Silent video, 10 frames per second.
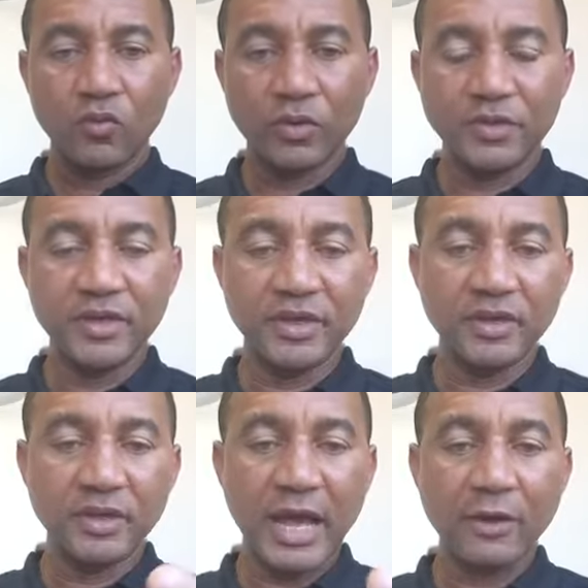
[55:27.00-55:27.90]
with
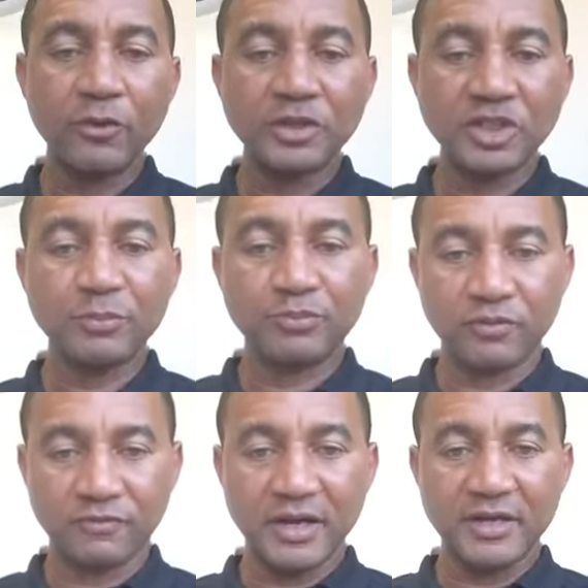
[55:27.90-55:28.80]
the annuity
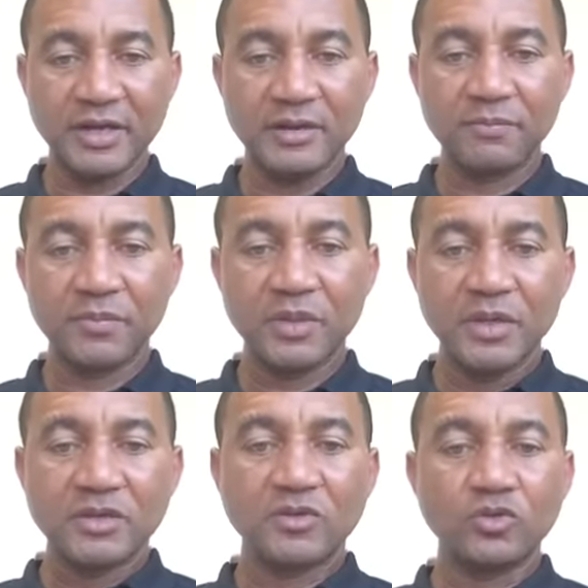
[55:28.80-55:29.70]
provider.
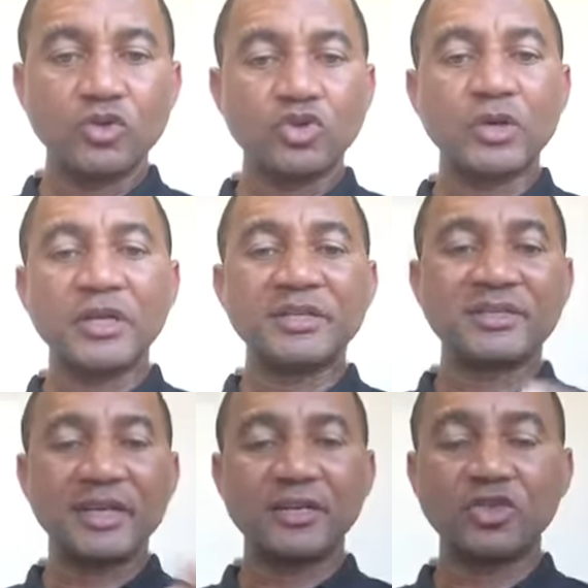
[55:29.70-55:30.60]
So usually
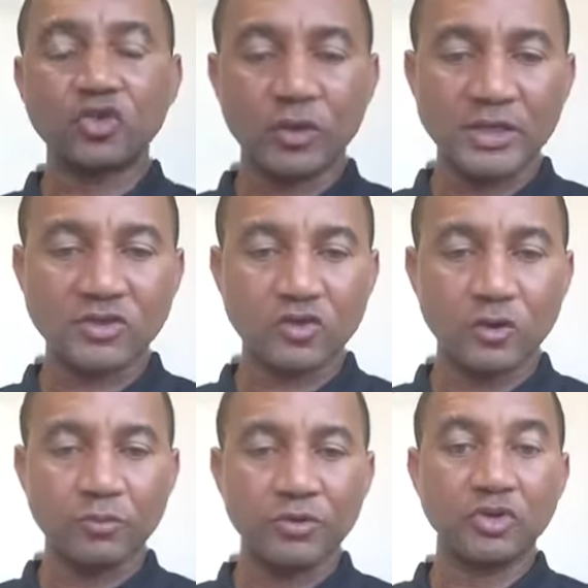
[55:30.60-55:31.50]
it's an insurance
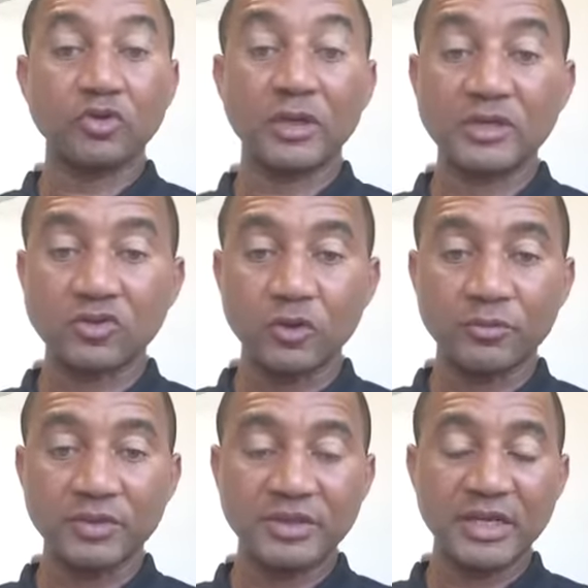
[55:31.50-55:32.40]
company. Insurance
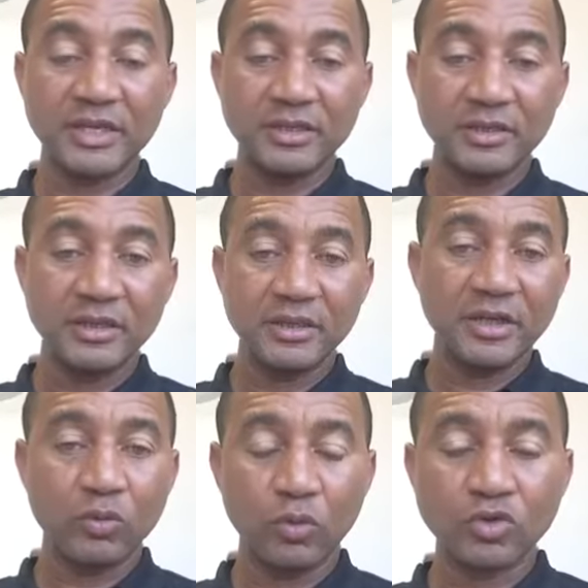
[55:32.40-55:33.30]
companies, they're the
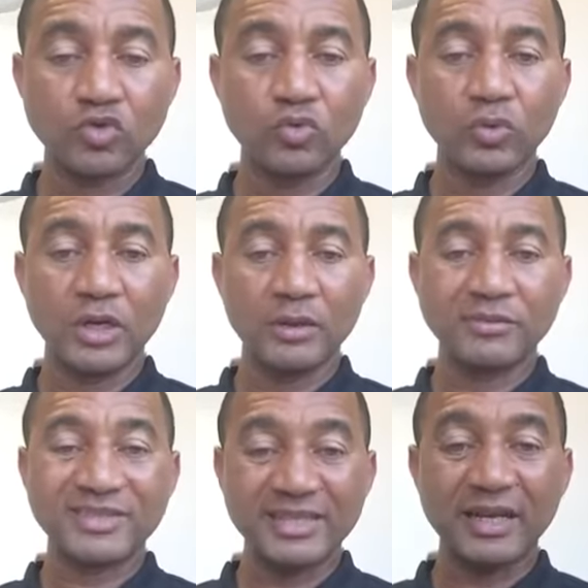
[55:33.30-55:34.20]
ones who
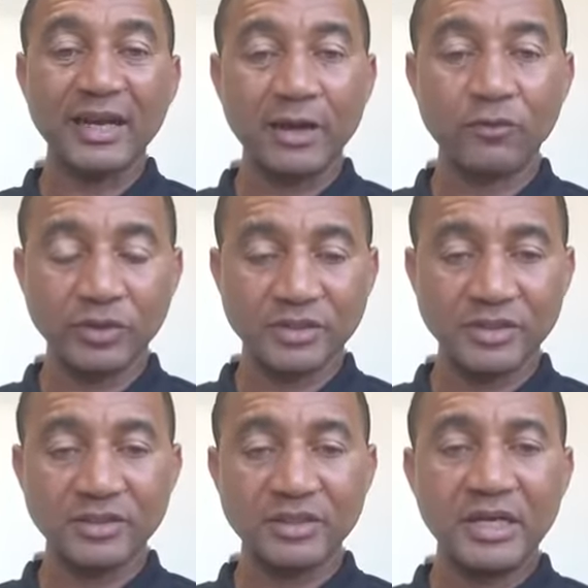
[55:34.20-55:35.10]
sell
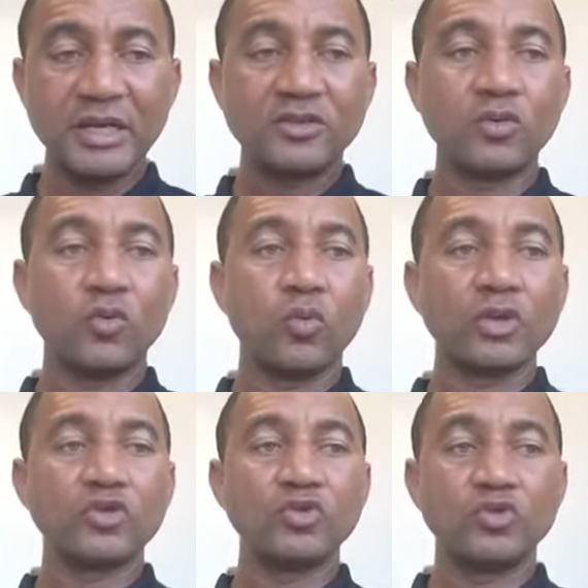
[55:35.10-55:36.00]
annuities. So
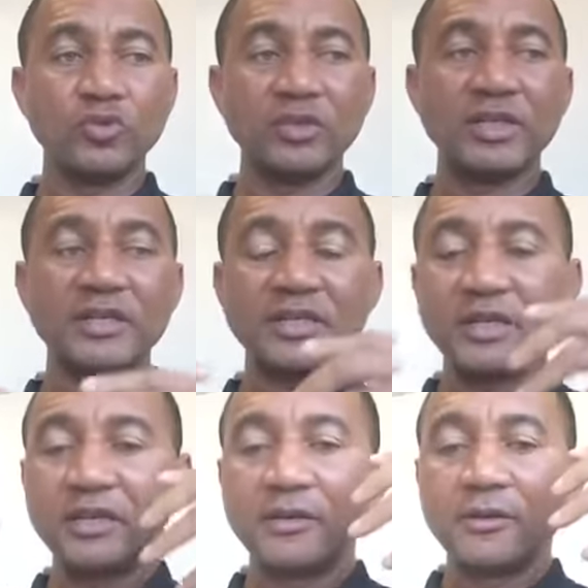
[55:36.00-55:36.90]
what you do is that
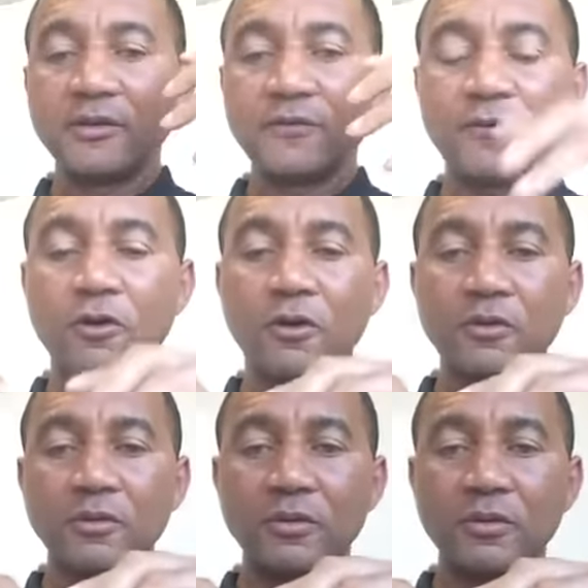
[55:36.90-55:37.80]
for